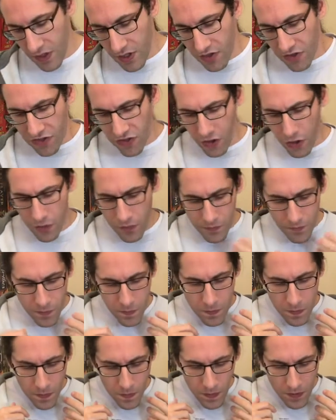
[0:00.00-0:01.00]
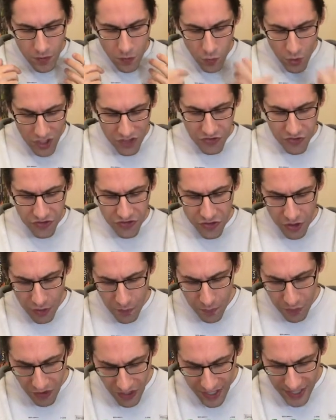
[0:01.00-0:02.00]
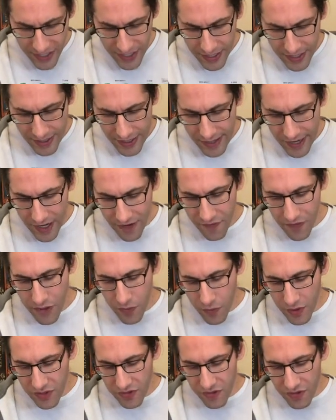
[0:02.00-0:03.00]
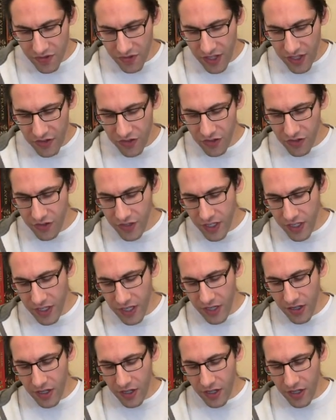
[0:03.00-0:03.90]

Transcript: So once you start playing, everyone's essentially